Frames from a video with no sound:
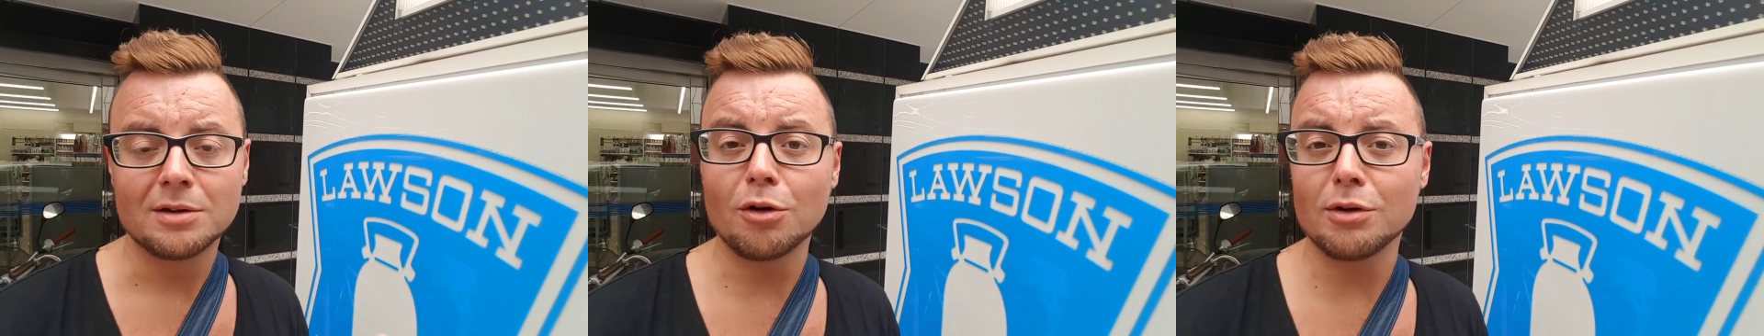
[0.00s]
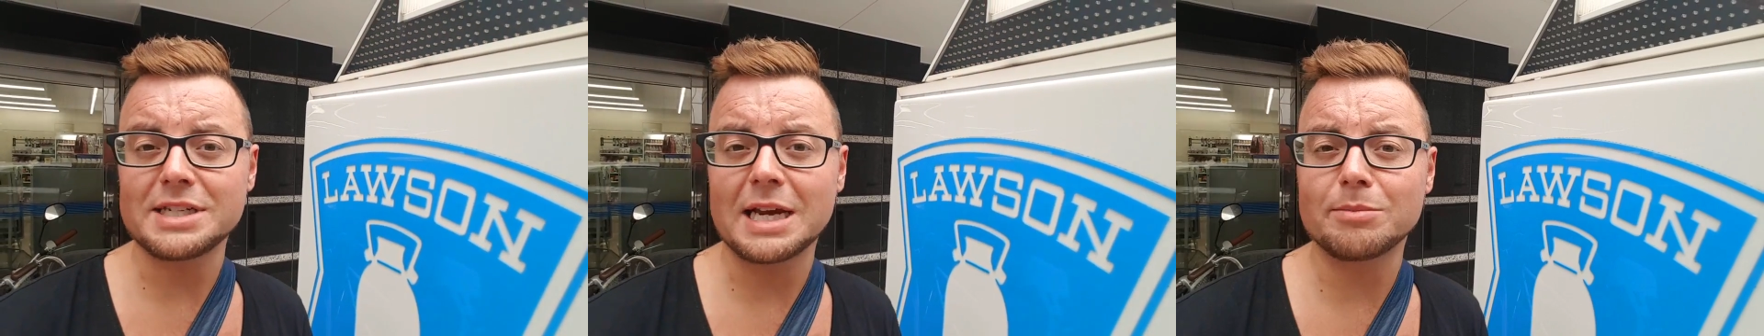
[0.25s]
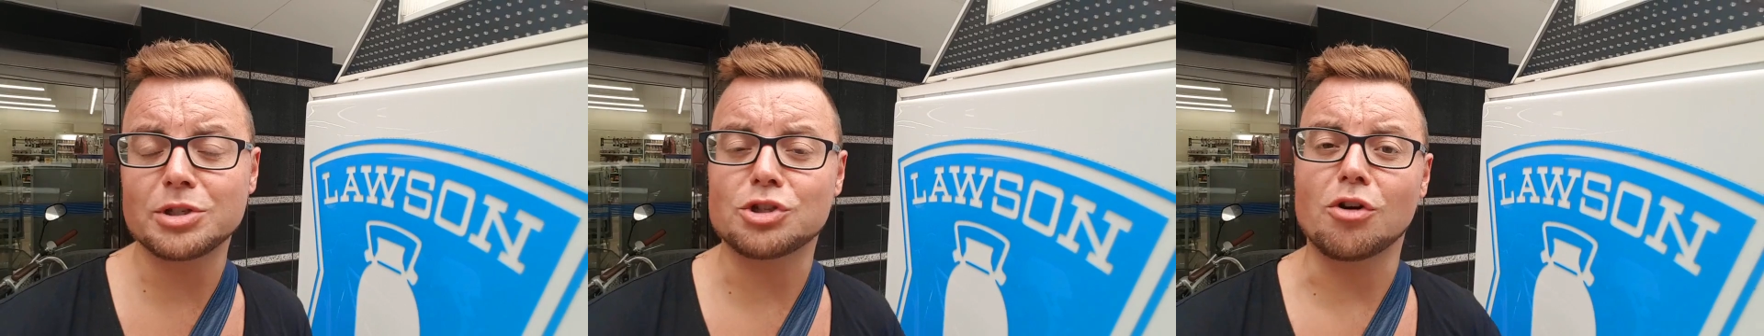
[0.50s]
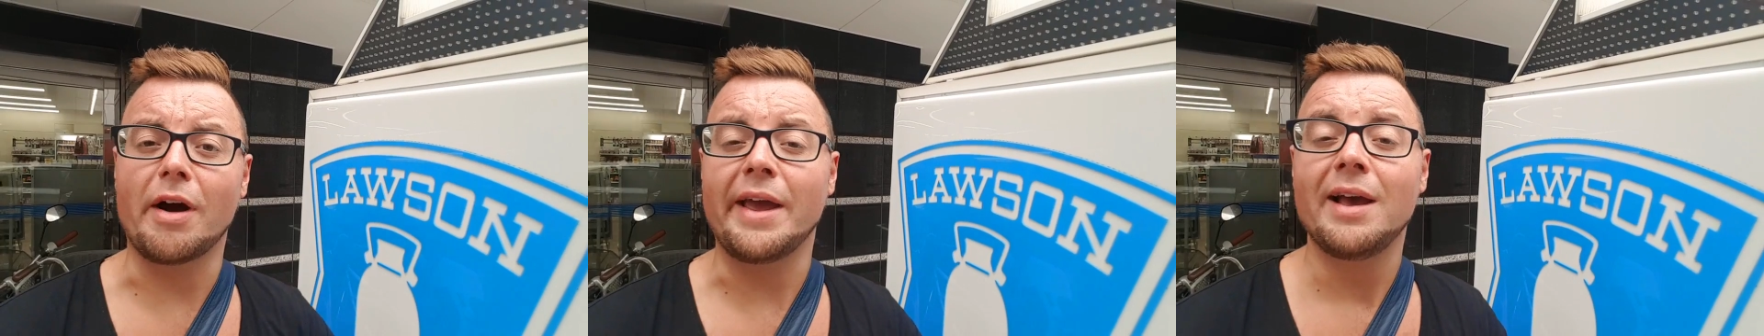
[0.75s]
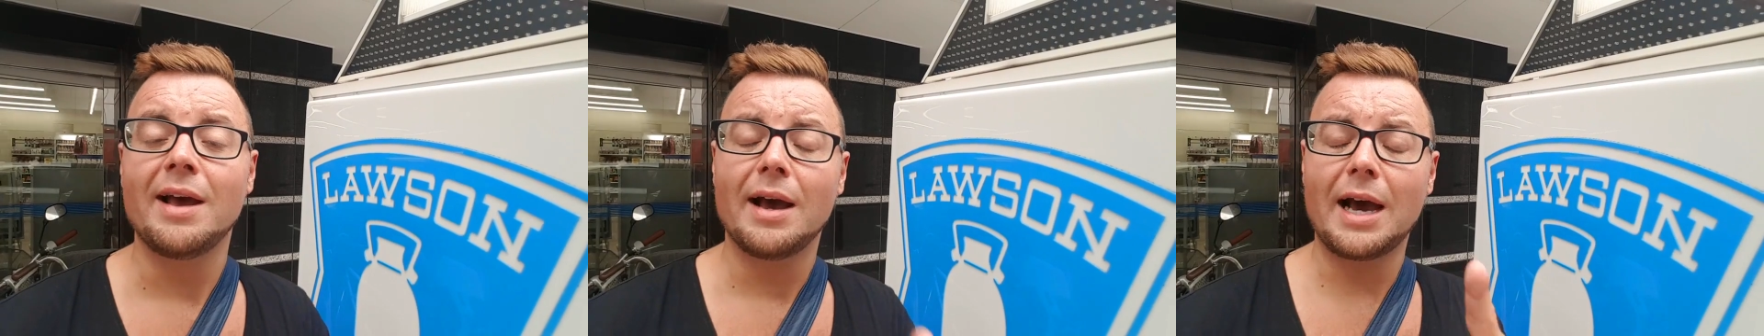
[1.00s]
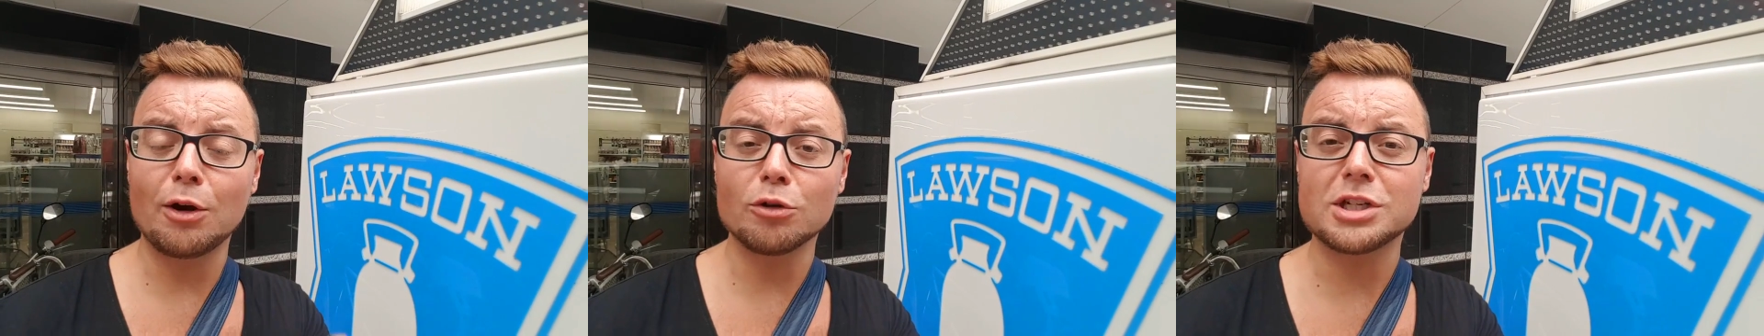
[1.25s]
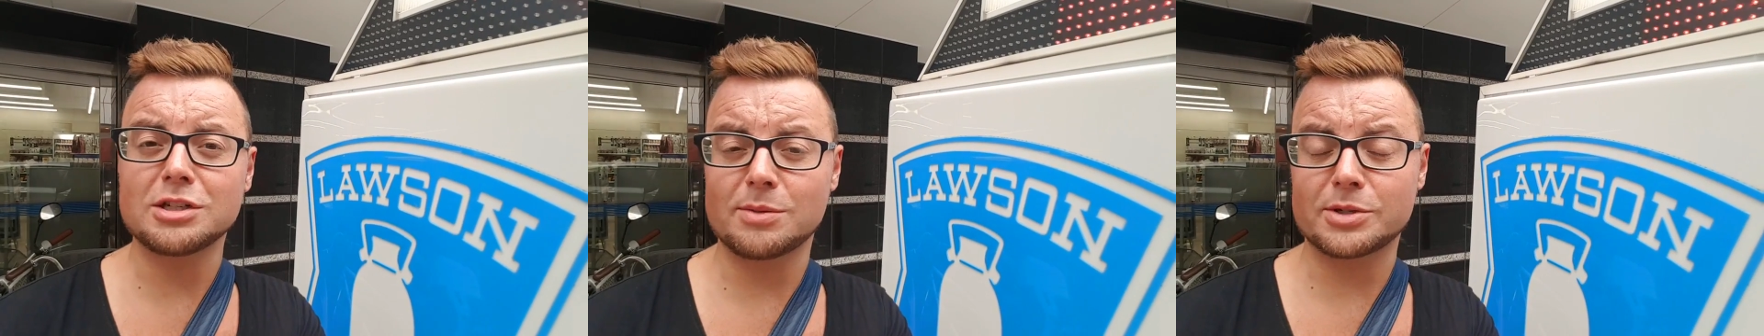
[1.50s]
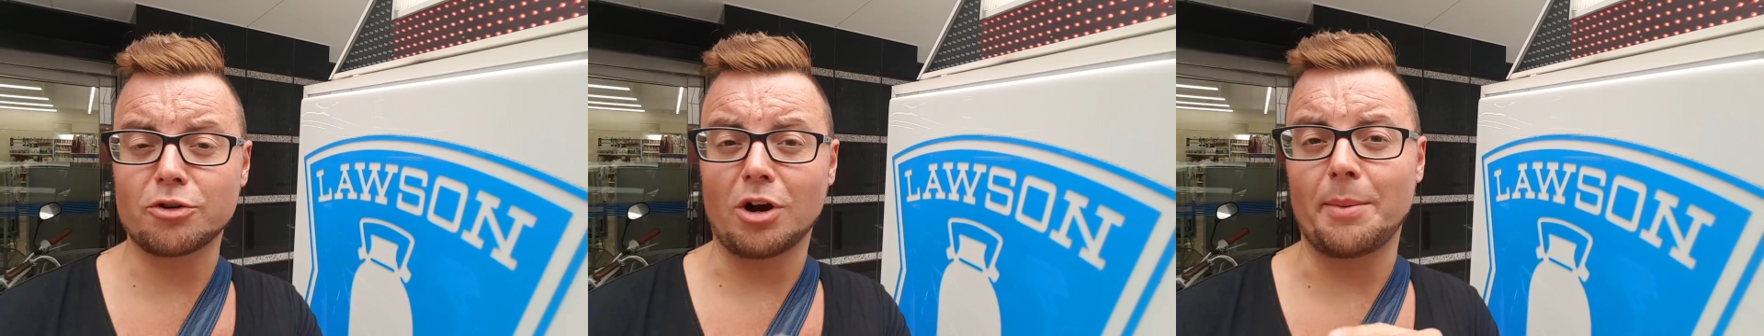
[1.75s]
or attempt to try? And also
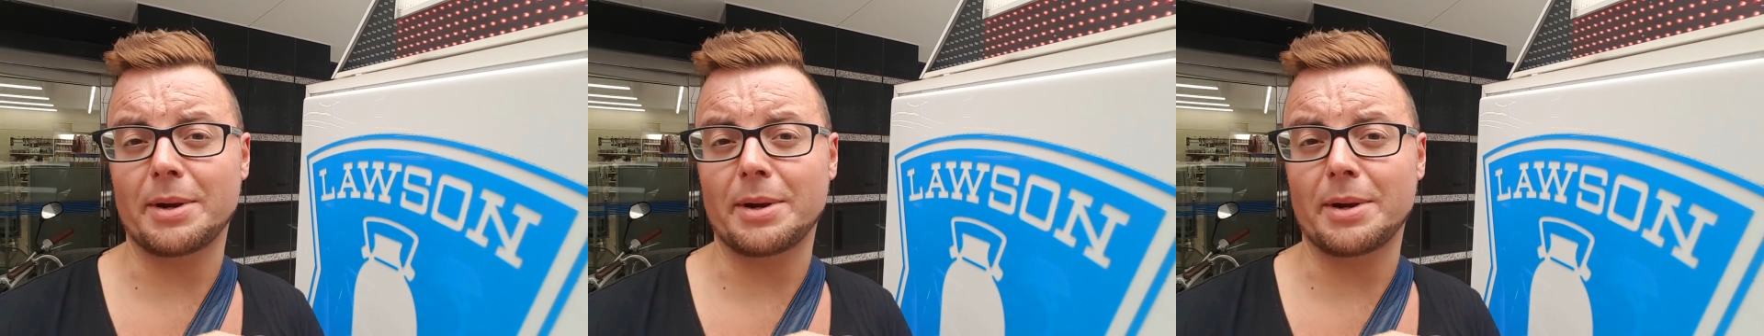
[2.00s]
subscribe,